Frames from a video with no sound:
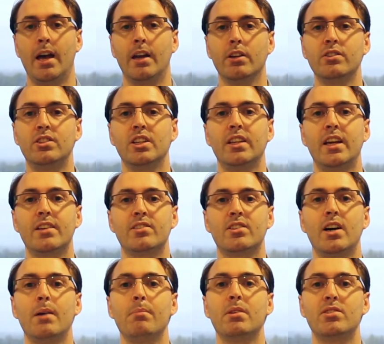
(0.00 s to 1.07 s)
And until next
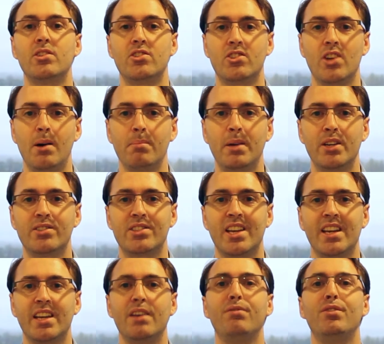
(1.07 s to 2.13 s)
time, this is Tom Migot
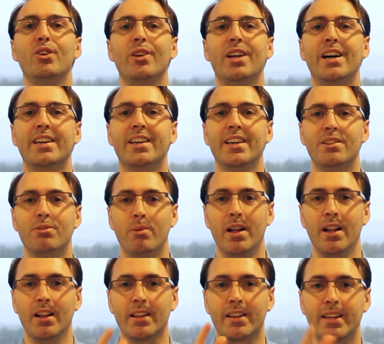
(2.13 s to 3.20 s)
saying, if you like it,
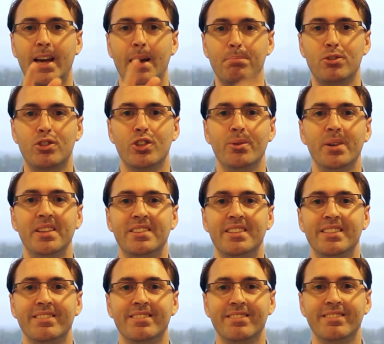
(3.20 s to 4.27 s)
well, capture
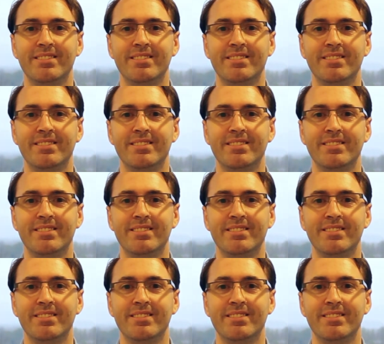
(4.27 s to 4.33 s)
it.